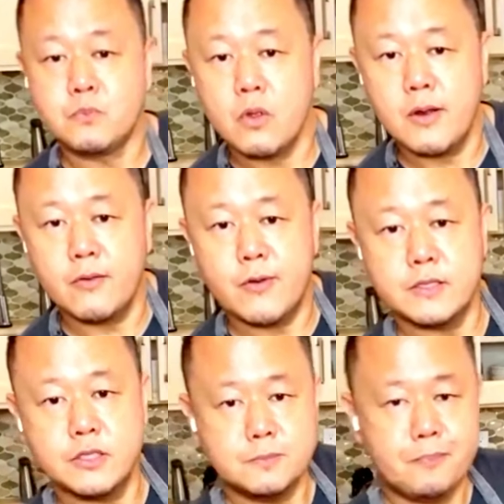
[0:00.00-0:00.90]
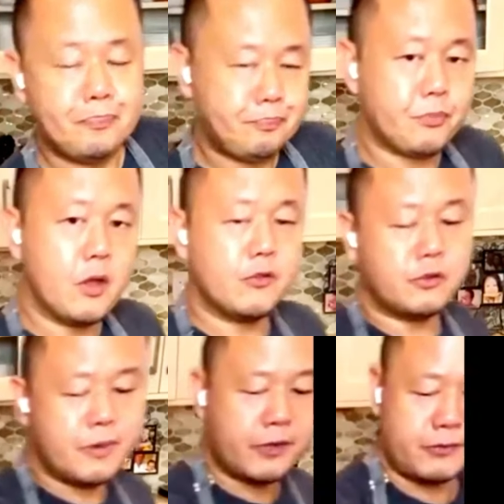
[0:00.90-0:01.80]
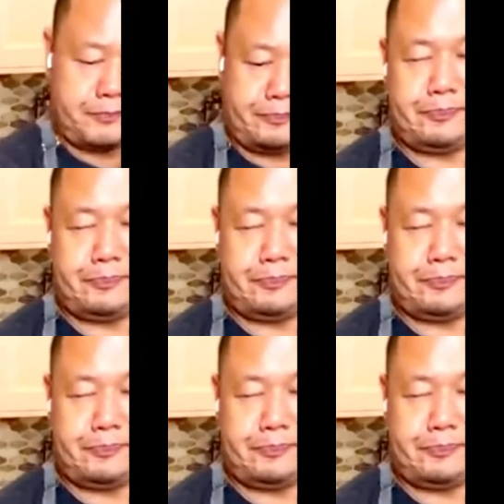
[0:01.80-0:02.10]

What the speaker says: All right, friends. You guys are the best.